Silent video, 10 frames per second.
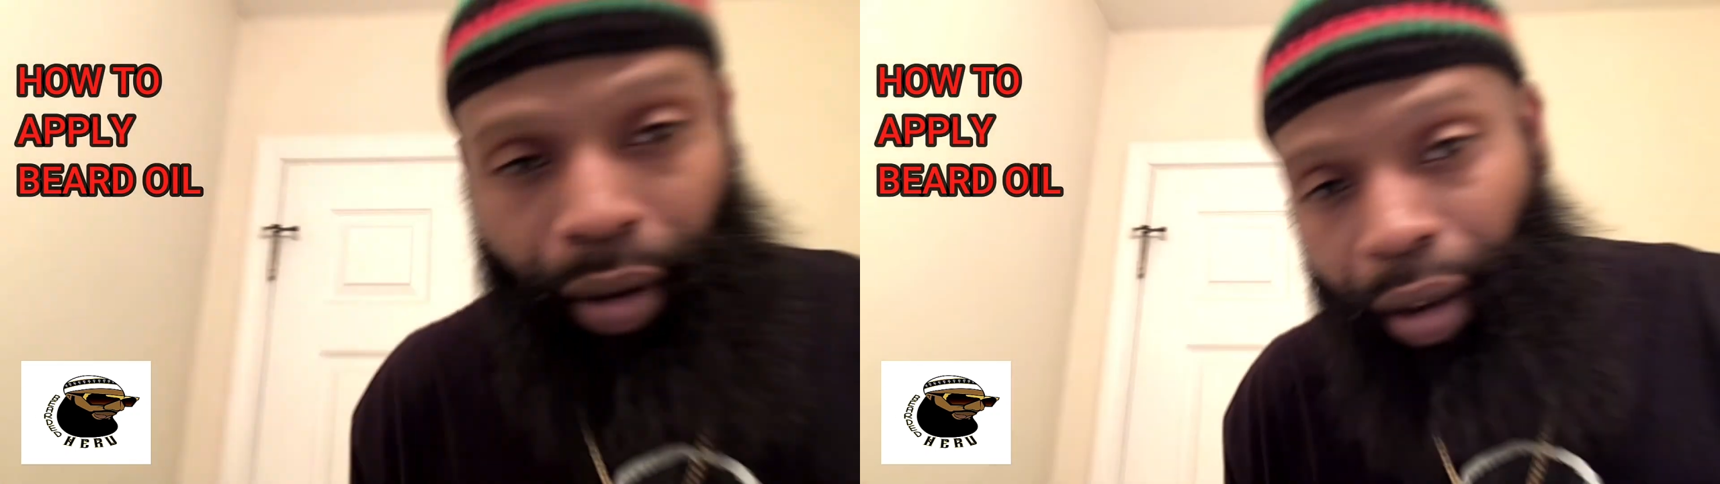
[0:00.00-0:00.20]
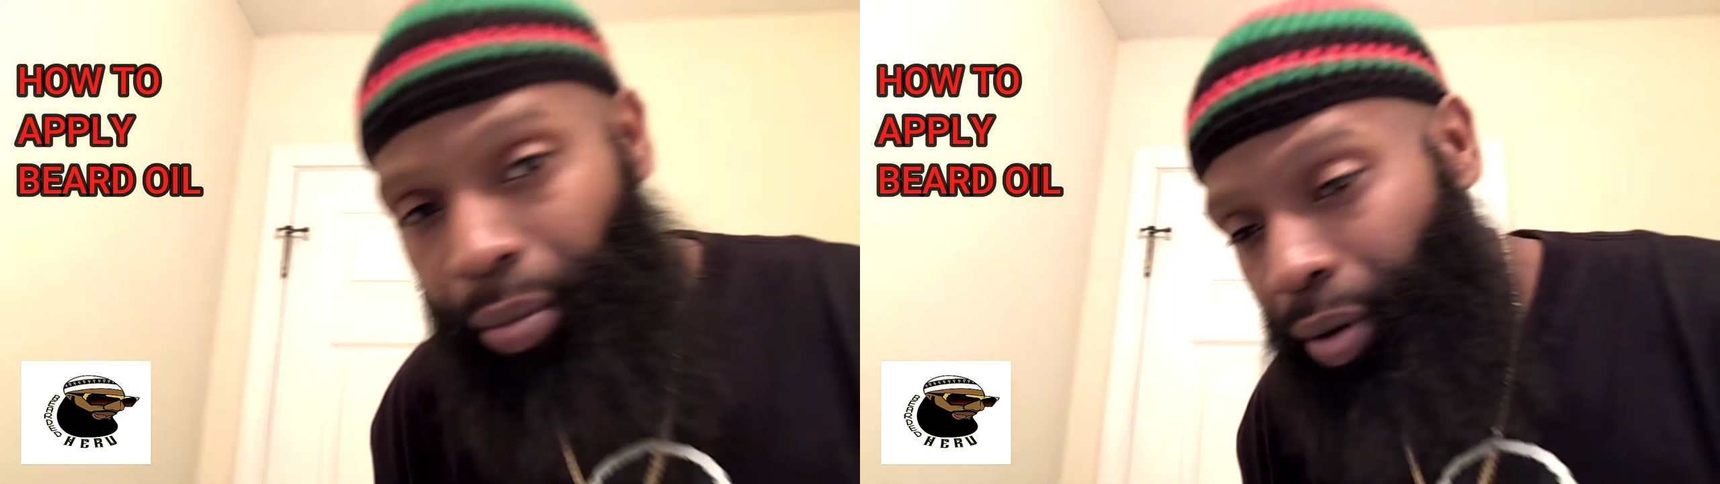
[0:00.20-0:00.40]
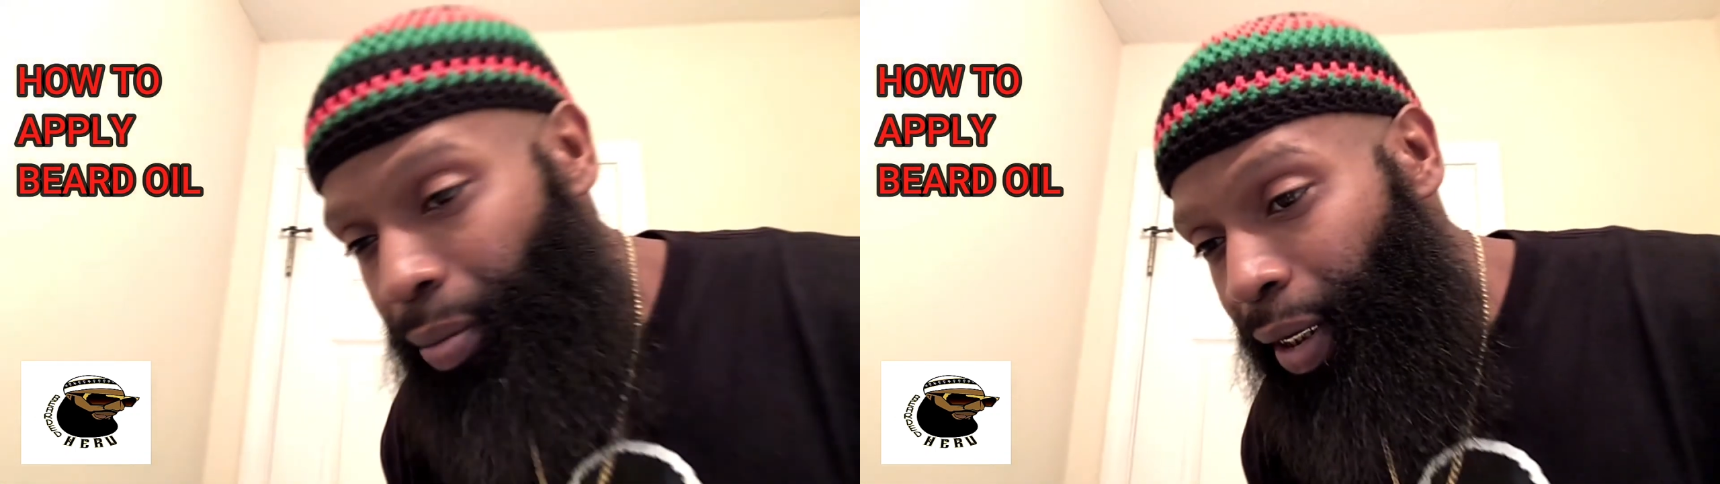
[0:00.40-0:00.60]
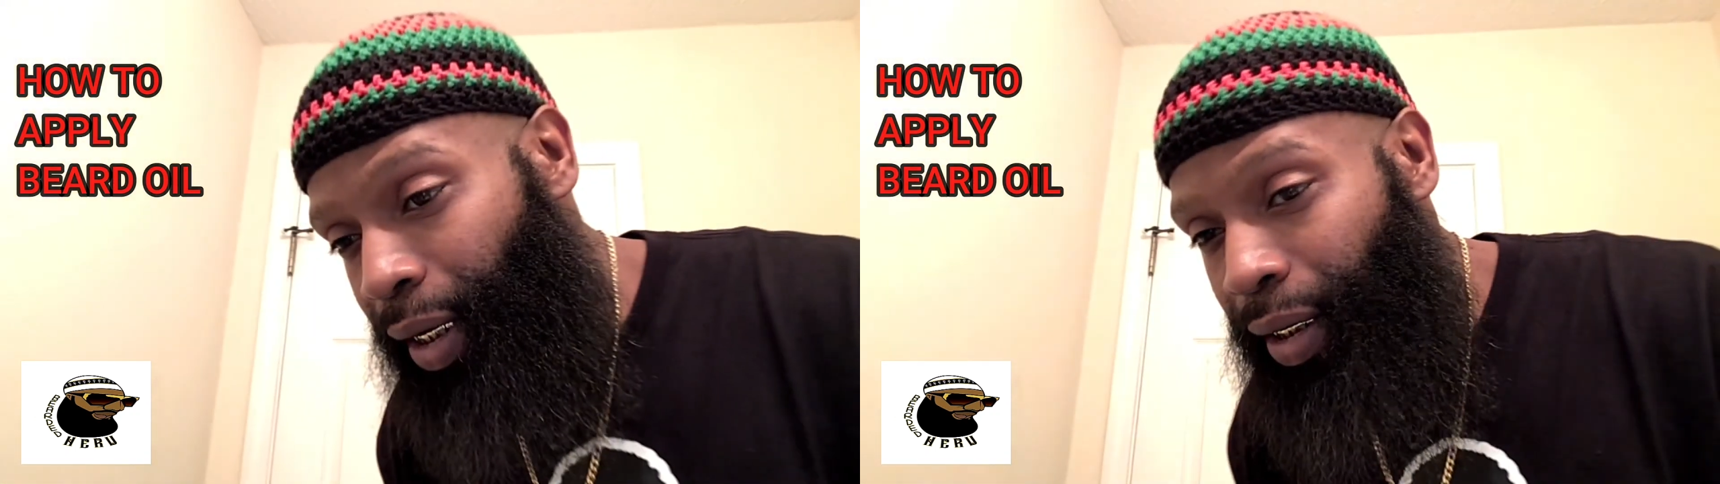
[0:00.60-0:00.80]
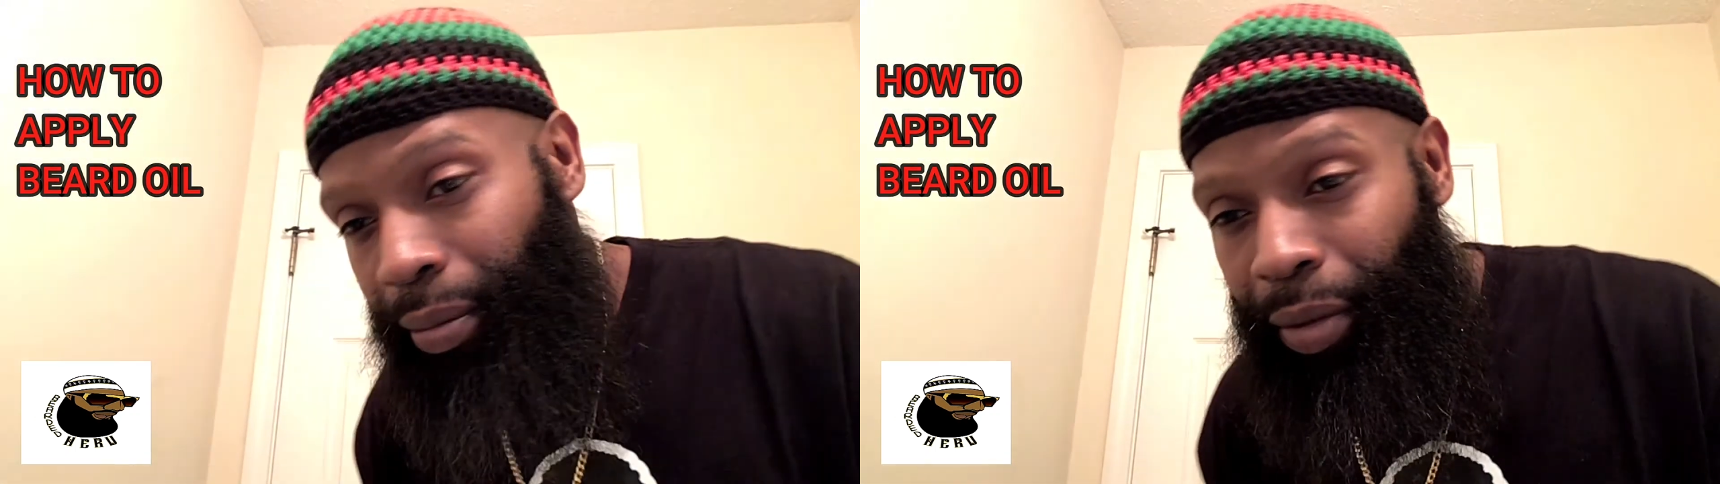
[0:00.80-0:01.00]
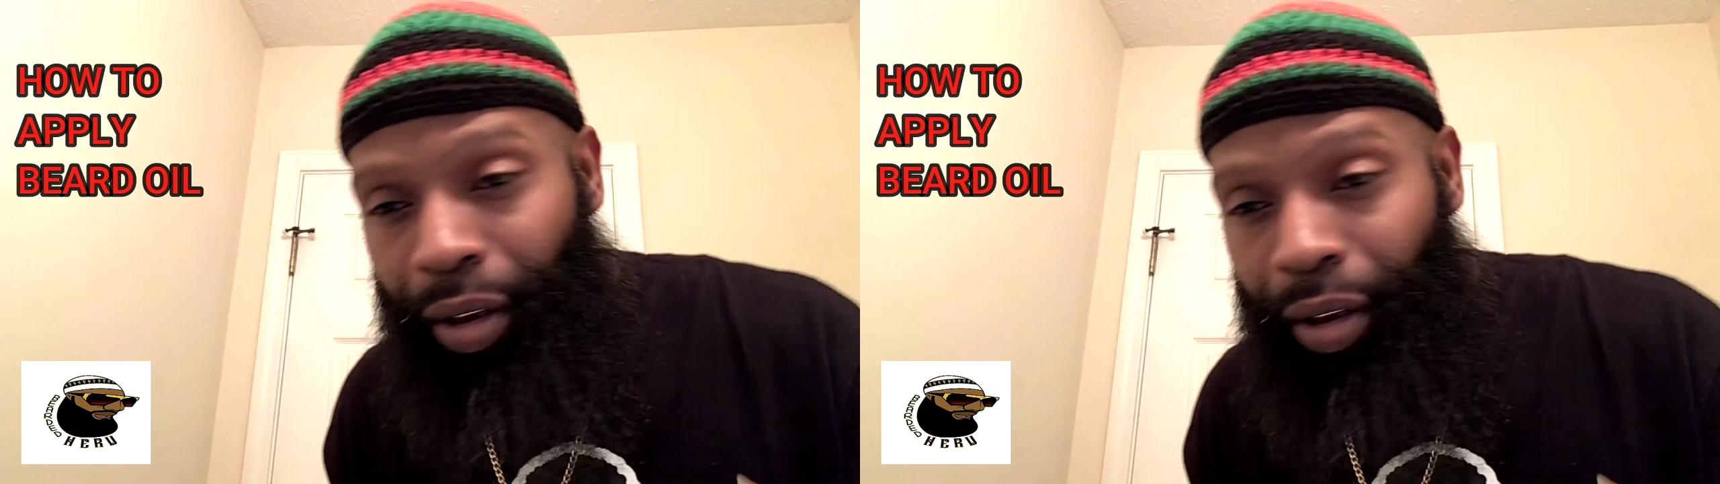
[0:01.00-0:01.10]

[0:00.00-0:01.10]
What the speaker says: don't be mad at me,